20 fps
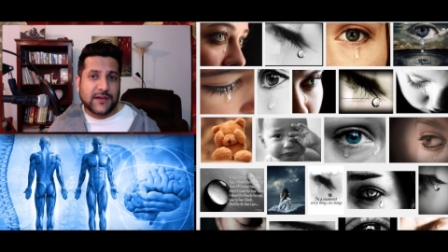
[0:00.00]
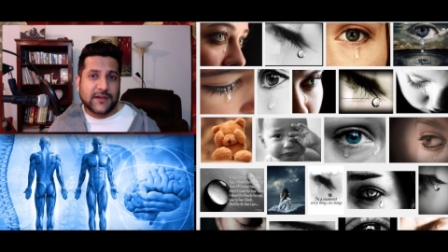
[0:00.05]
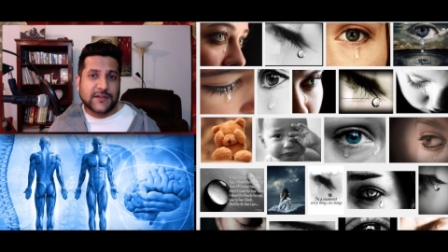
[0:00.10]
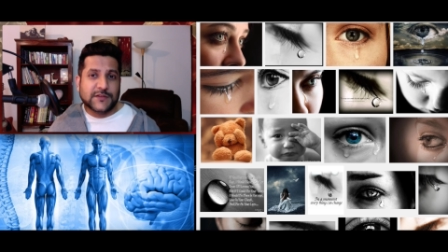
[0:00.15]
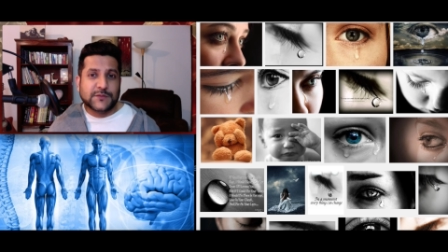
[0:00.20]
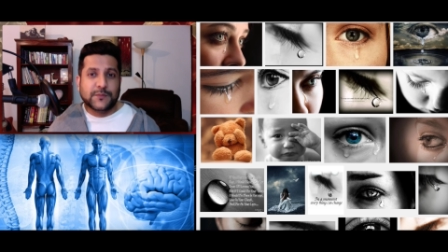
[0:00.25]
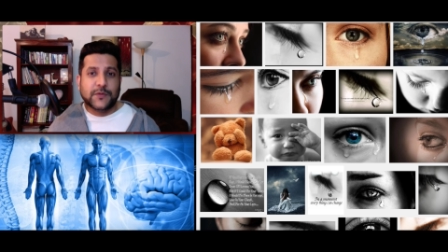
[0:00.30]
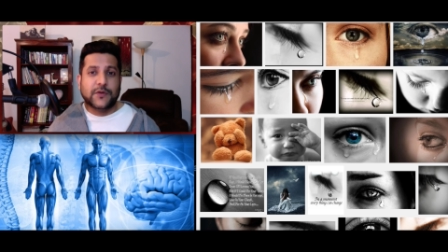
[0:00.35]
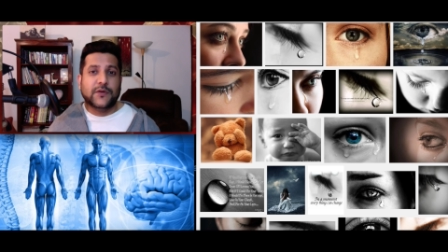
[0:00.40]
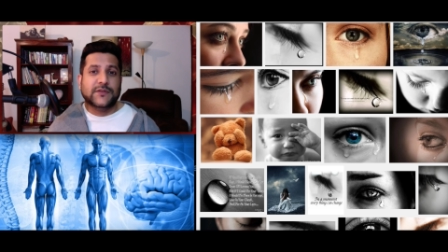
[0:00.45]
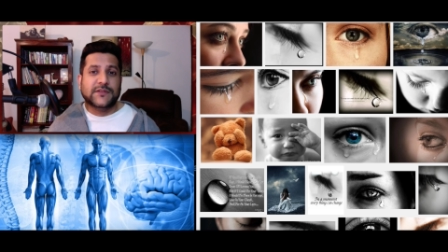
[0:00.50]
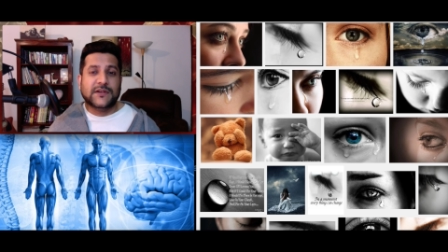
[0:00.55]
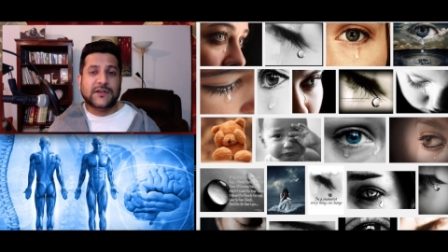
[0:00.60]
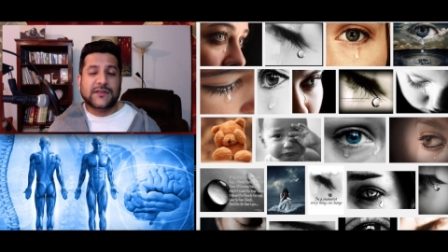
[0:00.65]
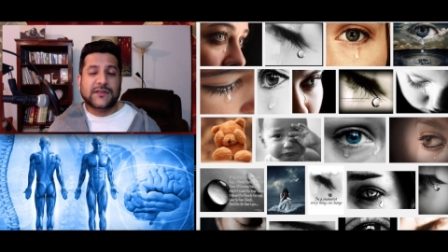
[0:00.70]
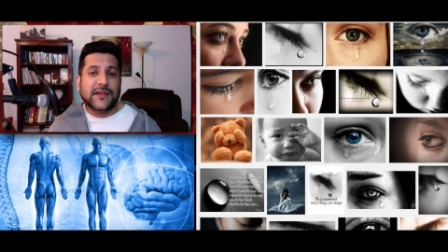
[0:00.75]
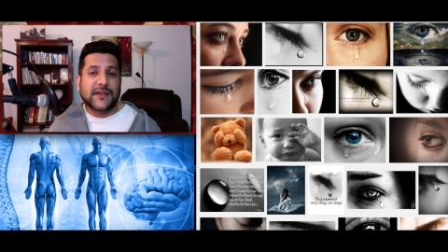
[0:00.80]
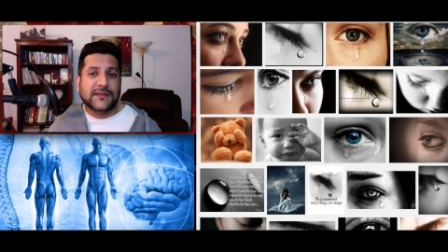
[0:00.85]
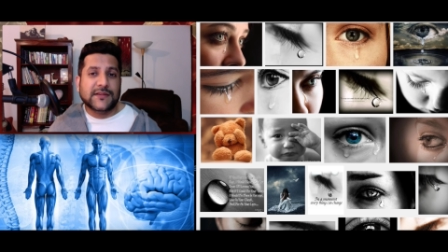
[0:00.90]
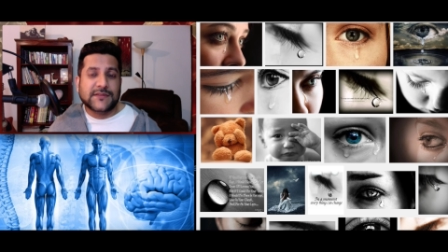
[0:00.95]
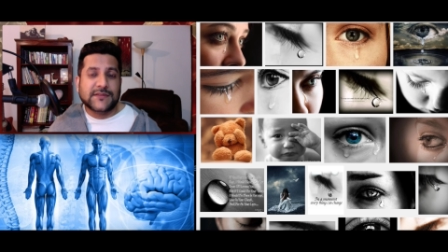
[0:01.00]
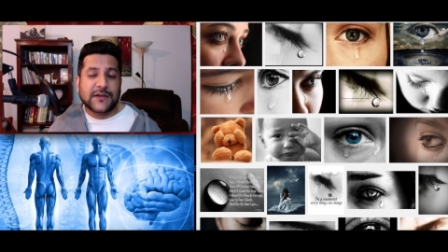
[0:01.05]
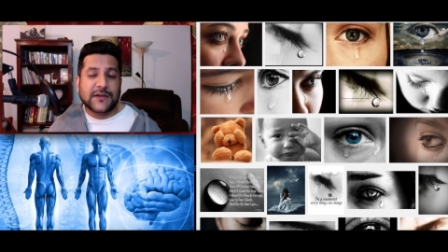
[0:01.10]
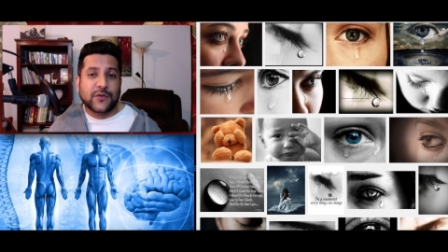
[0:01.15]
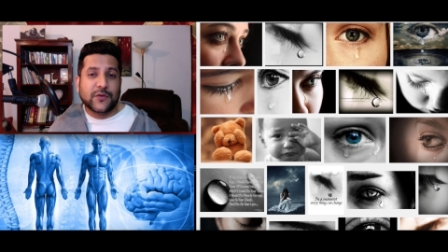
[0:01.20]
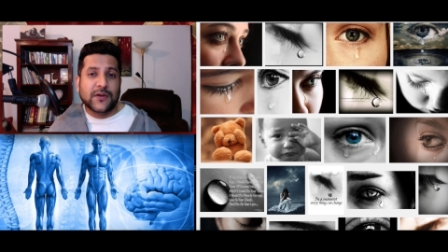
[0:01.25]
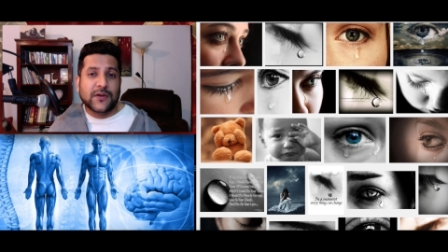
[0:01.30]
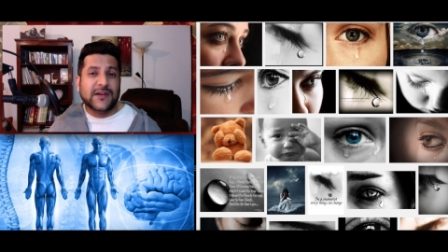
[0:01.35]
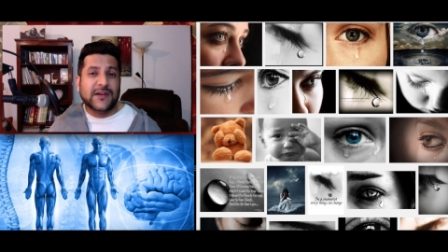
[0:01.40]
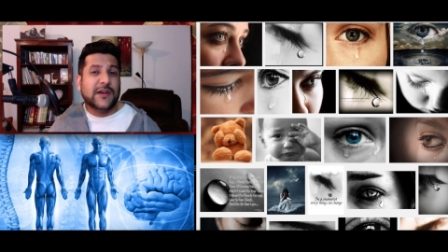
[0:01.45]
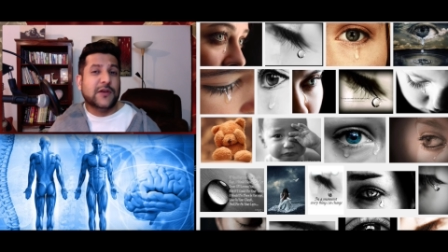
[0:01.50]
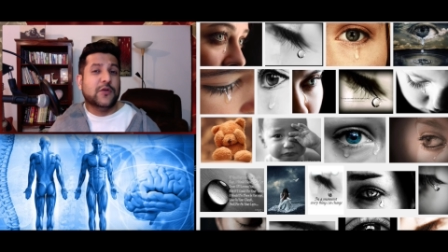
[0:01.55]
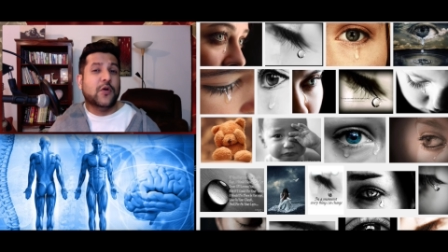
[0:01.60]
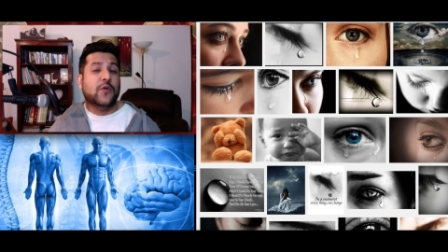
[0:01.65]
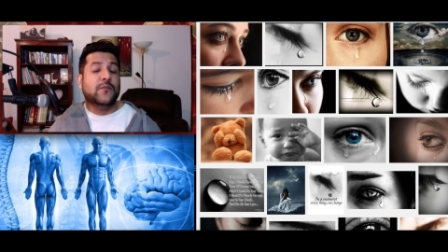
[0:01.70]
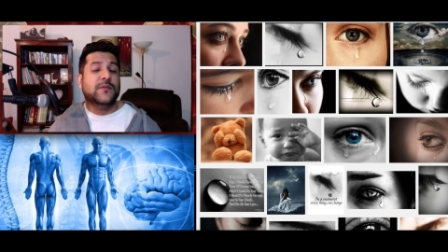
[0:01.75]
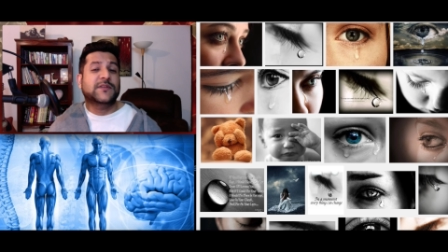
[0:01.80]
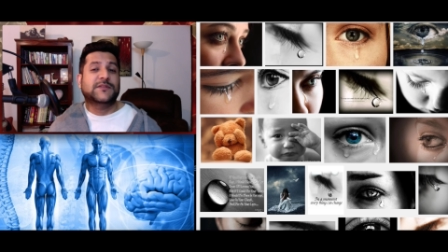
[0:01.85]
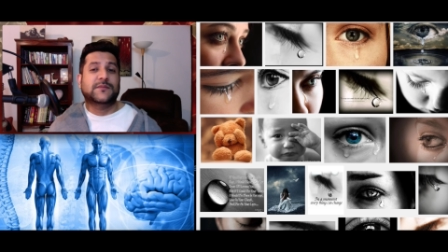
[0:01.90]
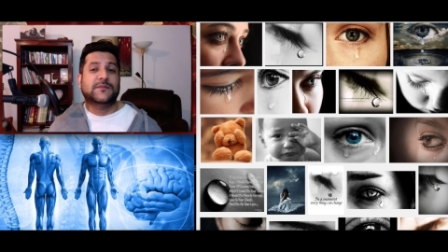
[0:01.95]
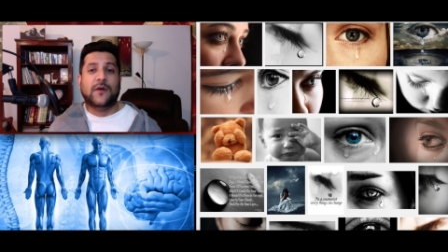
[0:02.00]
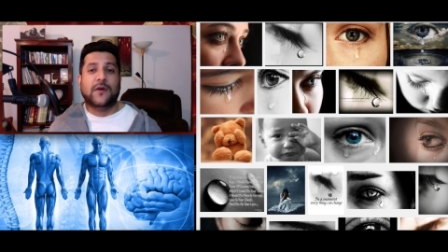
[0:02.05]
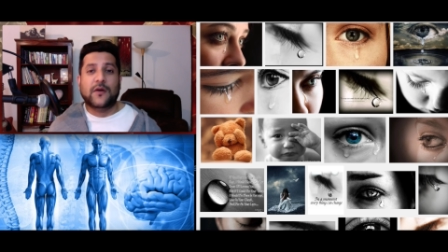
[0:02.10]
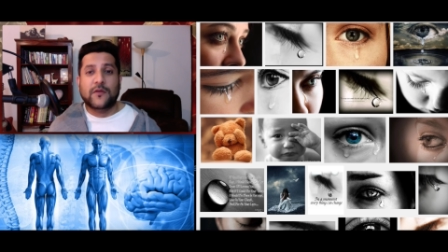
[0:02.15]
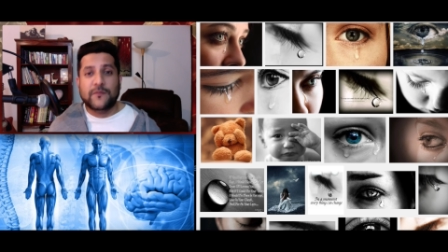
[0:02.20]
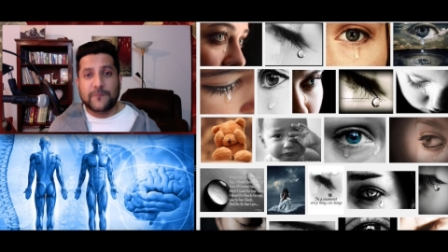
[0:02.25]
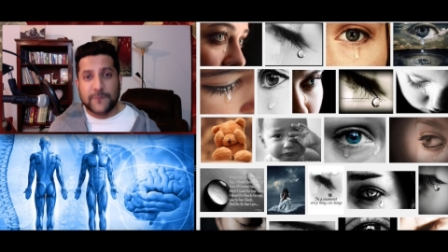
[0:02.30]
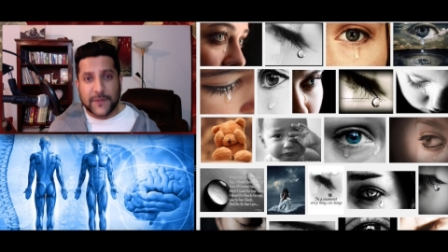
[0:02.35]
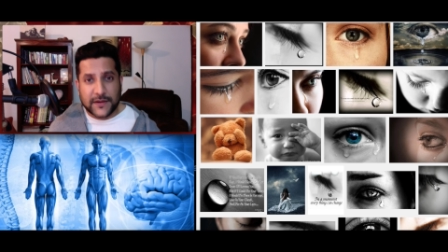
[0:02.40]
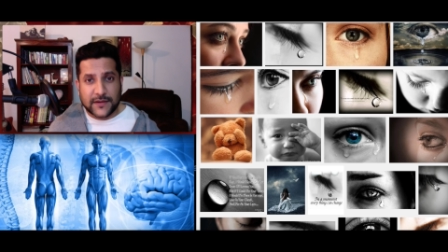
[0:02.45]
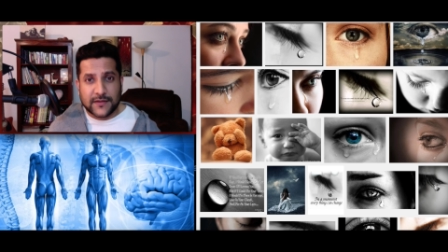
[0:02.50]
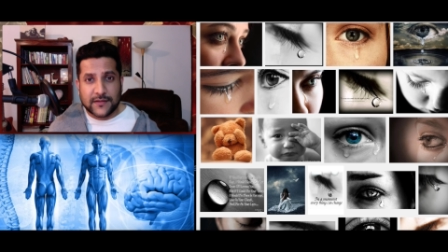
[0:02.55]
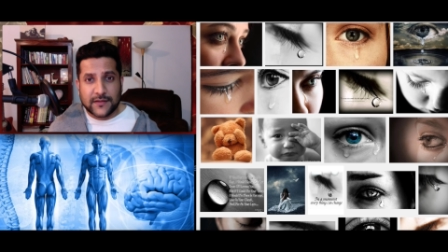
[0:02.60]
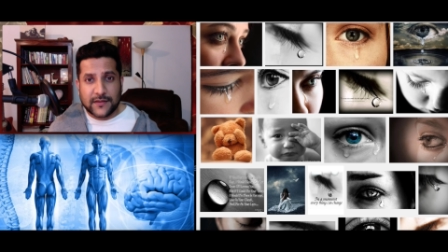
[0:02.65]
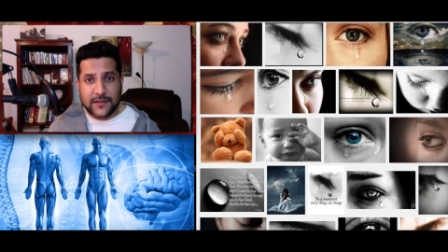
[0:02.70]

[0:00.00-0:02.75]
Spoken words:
is because it thinks that you are in enormous amount of pain.